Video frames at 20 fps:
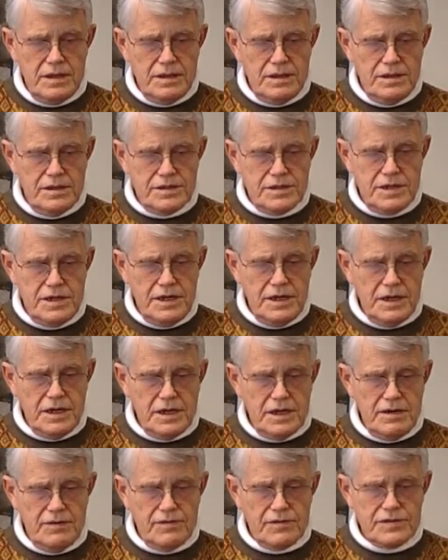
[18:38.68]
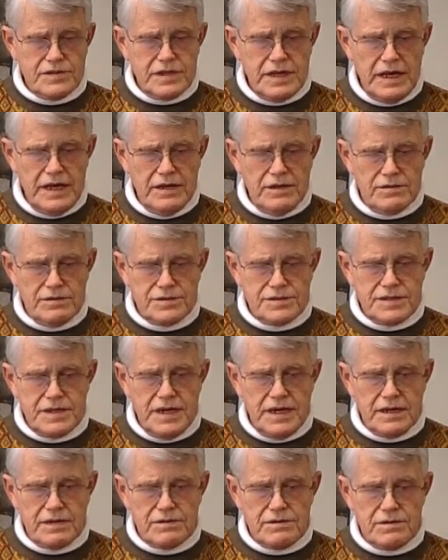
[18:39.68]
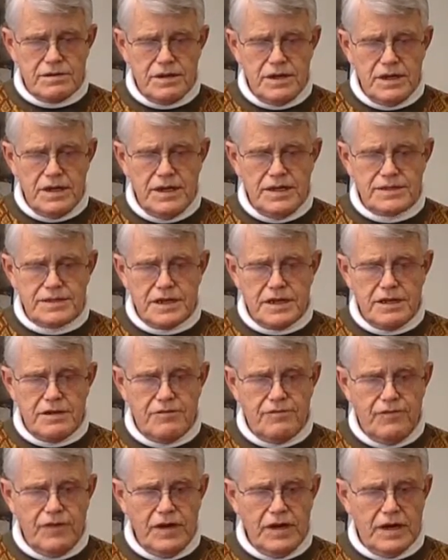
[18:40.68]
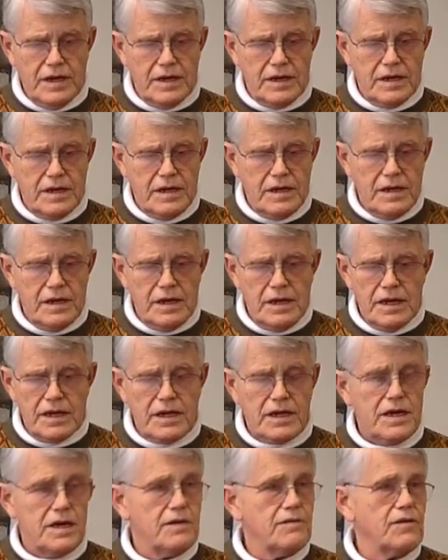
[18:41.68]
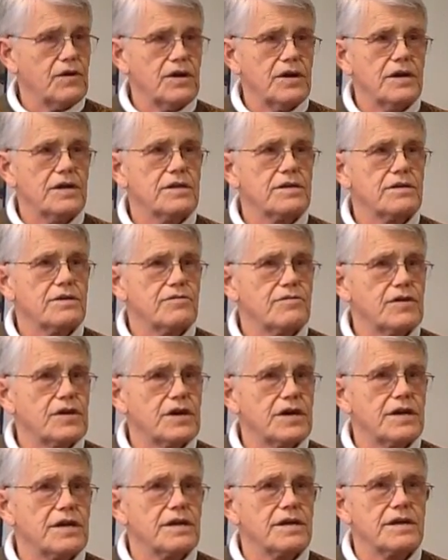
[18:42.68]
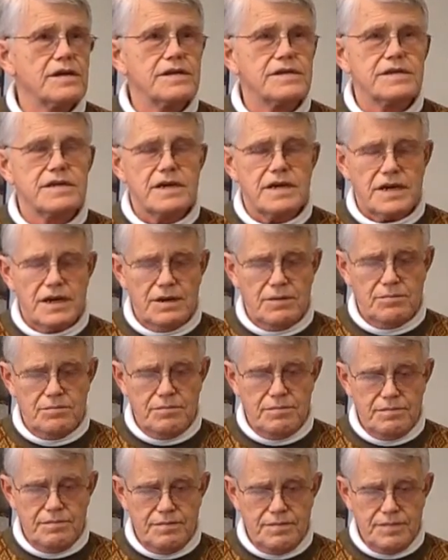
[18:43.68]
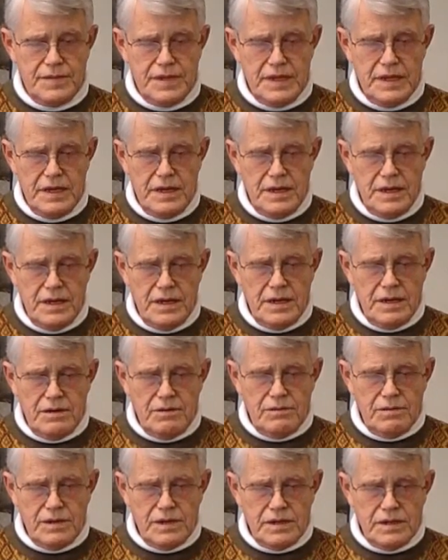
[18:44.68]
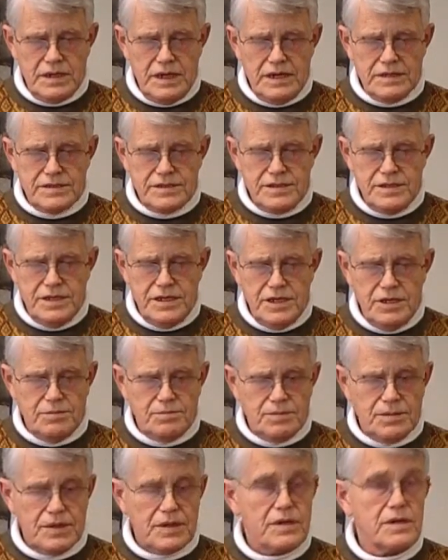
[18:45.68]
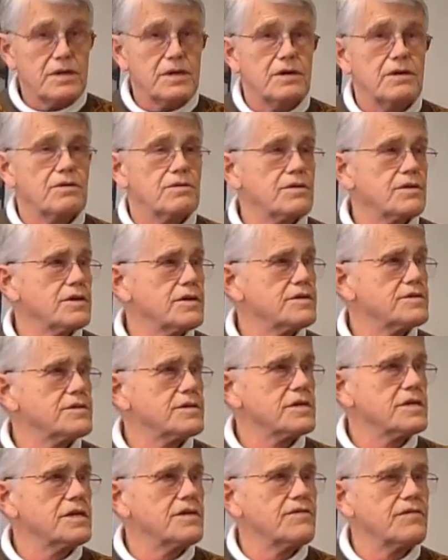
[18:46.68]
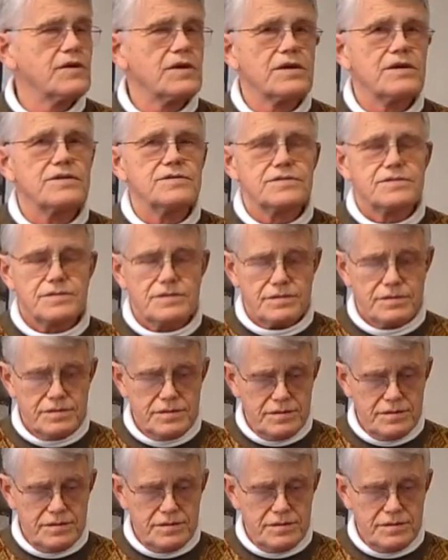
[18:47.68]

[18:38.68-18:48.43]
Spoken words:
The turning of this annual cycle is an event like every other event in time, which has deep occult significance.